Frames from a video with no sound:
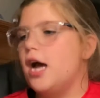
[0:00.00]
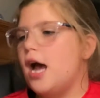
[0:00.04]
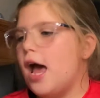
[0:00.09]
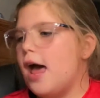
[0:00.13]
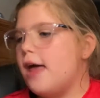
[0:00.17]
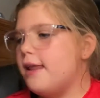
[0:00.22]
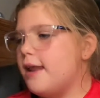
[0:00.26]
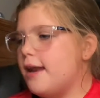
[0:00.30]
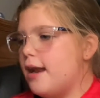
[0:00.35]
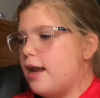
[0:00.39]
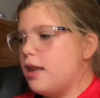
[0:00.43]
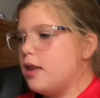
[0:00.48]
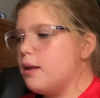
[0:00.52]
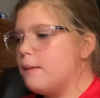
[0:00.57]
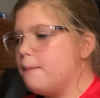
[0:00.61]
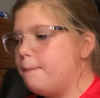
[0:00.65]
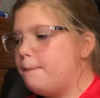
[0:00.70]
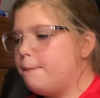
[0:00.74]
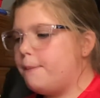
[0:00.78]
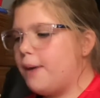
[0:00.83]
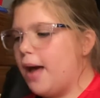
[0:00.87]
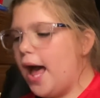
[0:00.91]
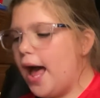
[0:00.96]
And then in the
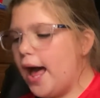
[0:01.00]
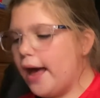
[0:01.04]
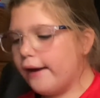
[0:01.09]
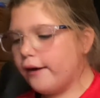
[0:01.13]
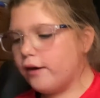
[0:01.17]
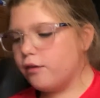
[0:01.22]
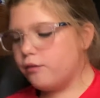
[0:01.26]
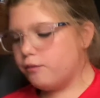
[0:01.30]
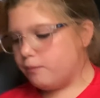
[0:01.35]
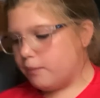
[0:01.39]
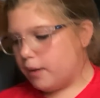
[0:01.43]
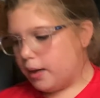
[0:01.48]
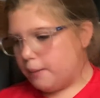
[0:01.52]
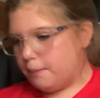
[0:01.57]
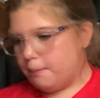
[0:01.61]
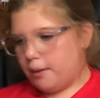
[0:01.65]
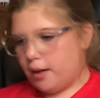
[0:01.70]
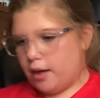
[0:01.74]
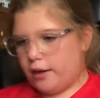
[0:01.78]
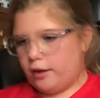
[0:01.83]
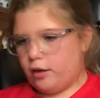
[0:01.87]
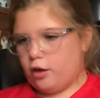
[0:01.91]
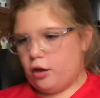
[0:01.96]
back of my
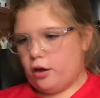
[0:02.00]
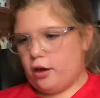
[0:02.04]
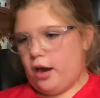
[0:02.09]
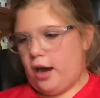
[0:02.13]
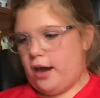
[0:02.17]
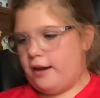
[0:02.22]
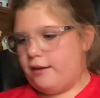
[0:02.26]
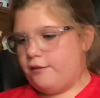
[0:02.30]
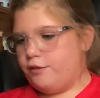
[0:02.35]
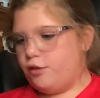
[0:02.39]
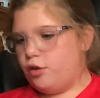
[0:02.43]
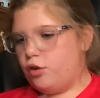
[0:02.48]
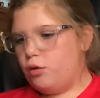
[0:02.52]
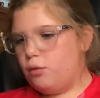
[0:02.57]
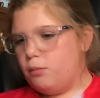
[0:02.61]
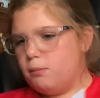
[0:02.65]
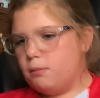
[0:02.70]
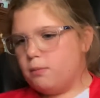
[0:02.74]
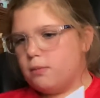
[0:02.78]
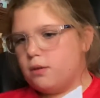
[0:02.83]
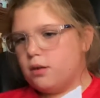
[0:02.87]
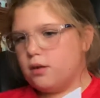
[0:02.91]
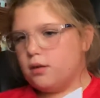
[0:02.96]
binder, I have two
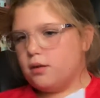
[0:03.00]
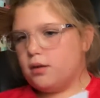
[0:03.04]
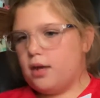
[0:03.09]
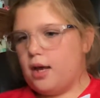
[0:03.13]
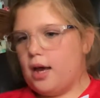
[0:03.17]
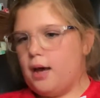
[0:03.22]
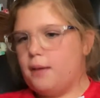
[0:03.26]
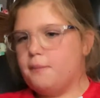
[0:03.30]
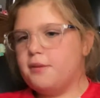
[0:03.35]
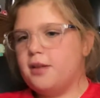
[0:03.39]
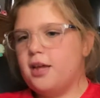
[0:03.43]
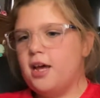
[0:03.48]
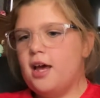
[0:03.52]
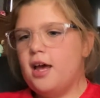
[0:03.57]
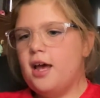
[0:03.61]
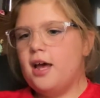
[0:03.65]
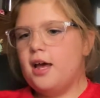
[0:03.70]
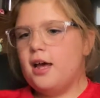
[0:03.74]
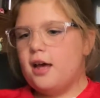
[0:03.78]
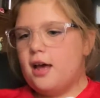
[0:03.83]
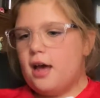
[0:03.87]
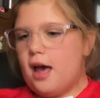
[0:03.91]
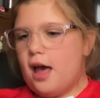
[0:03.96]
more tabs.
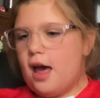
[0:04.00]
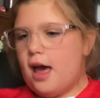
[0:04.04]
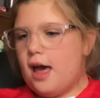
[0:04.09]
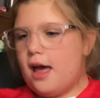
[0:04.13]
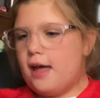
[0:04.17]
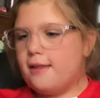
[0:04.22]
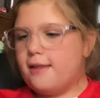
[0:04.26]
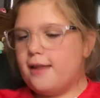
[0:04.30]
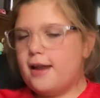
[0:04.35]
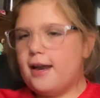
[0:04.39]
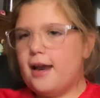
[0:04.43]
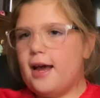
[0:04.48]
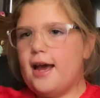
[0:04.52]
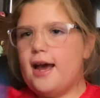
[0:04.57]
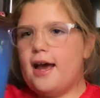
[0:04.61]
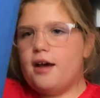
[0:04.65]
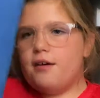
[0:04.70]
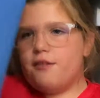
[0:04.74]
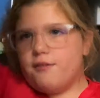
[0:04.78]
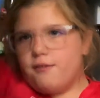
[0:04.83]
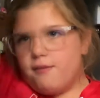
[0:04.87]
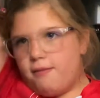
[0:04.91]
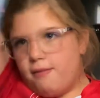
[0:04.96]
And then I
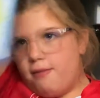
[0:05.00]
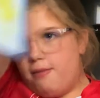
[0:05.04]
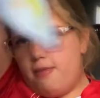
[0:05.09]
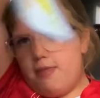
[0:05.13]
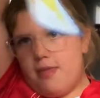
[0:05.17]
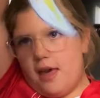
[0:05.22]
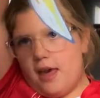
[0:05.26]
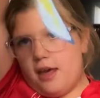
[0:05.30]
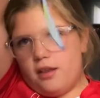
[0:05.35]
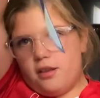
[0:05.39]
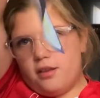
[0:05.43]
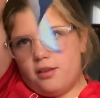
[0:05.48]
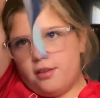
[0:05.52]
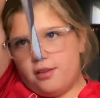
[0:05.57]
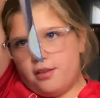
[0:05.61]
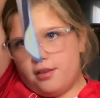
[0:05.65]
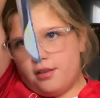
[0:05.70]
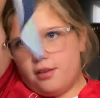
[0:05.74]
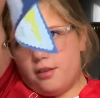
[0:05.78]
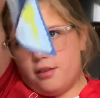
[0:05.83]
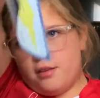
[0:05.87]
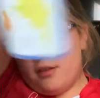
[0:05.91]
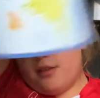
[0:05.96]
have
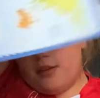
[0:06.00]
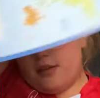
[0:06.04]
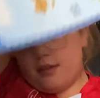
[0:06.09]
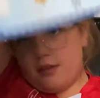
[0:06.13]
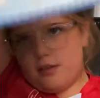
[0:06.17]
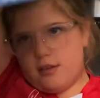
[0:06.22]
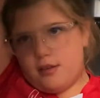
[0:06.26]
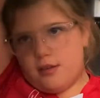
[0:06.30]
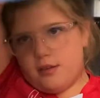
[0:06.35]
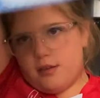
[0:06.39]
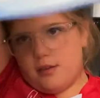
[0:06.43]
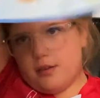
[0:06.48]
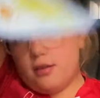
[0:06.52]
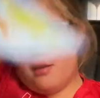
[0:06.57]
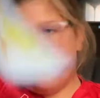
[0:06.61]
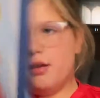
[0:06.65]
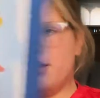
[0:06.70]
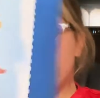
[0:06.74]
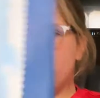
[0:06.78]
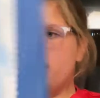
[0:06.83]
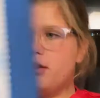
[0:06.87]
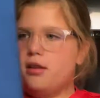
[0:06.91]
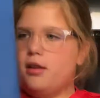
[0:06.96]
this
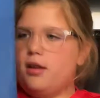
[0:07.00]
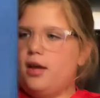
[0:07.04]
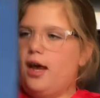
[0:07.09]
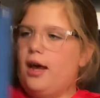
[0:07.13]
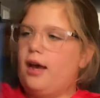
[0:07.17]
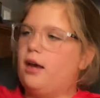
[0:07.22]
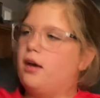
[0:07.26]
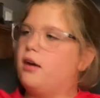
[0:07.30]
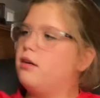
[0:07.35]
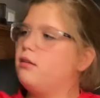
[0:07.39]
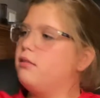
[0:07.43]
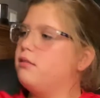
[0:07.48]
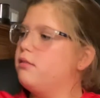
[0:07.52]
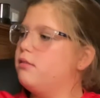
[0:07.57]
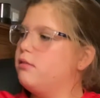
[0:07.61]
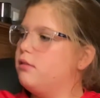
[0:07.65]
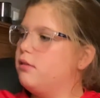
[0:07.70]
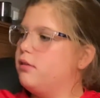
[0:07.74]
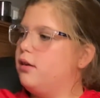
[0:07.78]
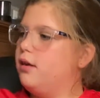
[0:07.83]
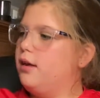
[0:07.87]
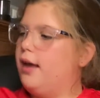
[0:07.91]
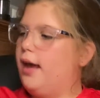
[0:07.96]
thing.
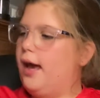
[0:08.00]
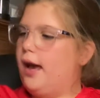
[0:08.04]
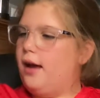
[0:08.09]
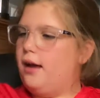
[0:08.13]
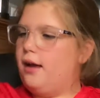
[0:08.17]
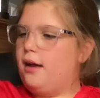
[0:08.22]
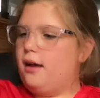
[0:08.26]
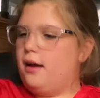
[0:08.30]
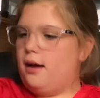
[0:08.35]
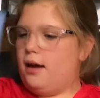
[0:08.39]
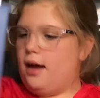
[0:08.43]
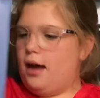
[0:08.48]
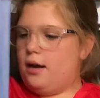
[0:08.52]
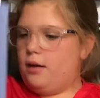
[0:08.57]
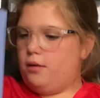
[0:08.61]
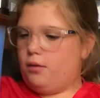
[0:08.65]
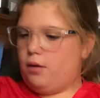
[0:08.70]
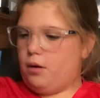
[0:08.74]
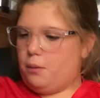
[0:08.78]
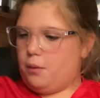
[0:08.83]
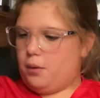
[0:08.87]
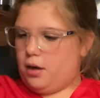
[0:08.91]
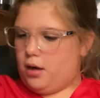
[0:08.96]
Yeah, I don't
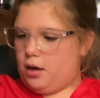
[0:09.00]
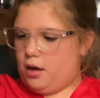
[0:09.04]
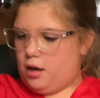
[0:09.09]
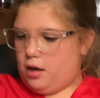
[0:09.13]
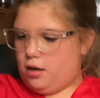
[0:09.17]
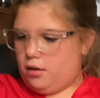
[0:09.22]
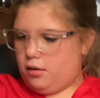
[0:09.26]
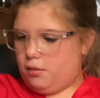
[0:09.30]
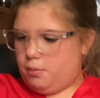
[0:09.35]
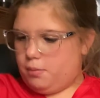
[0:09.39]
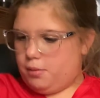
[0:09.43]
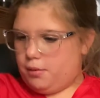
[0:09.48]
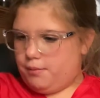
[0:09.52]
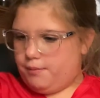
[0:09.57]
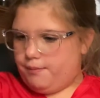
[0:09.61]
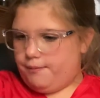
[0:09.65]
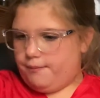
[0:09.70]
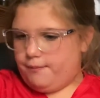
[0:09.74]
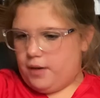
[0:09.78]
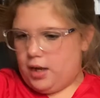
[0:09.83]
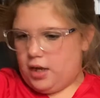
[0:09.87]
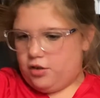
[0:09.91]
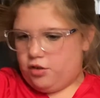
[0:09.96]
know what it is, but
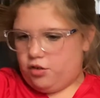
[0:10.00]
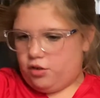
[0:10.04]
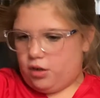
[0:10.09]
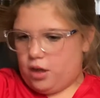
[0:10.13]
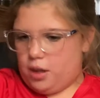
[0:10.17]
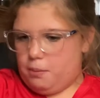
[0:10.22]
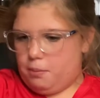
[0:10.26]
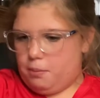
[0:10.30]
I just...